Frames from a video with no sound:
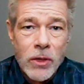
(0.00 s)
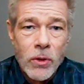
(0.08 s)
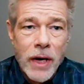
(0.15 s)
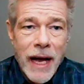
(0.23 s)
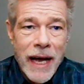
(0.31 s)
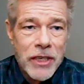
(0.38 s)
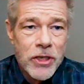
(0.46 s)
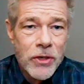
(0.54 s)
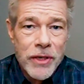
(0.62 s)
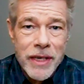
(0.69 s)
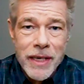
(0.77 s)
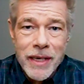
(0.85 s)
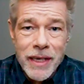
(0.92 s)

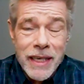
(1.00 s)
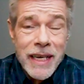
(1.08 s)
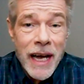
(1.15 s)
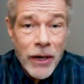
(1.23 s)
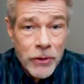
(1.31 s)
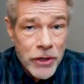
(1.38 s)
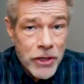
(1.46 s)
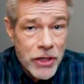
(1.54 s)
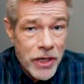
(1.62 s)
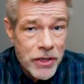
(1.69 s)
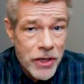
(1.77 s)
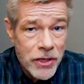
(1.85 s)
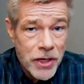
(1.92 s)
actually encountered
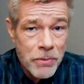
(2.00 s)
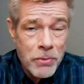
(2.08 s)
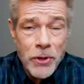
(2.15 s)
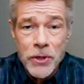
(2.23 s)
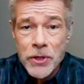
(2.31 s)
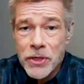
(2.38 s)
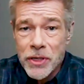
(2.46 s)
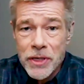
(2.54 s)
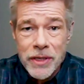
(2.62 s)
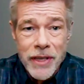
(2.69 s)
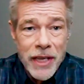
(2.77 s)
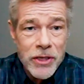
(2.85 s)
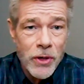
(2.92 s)
Jesus in person,
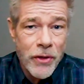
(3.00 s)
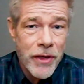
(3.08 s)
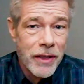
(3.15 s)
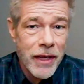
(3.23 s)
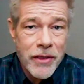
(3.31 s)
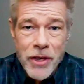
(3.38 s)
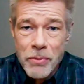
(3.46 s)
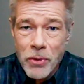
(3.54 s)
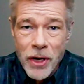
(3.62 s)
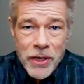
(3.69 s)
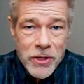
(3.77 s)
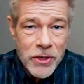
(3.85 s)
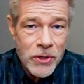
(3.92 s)
that sort of thing, like the
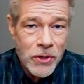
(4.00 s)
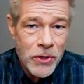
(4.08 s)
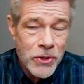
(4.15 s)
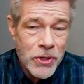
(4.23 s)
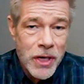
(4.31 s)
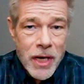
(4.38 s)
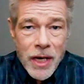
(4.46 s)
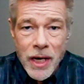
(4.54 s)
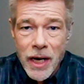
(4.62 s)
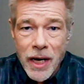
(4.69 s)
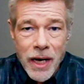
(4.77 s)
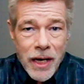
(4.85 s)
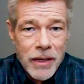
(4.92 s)
apostles.
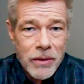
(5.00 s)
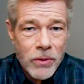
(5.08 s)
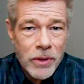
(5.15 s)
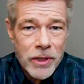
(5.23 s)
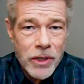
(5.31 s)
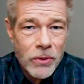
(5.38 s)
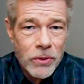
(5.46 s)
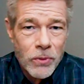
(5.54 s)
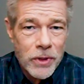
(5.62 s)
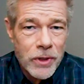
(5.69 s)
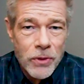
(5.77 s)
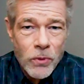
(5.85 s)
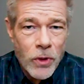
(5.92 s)

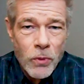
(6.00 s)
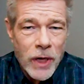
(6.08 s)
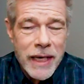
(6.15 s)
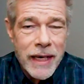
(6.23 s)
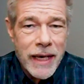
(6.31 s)
What kind of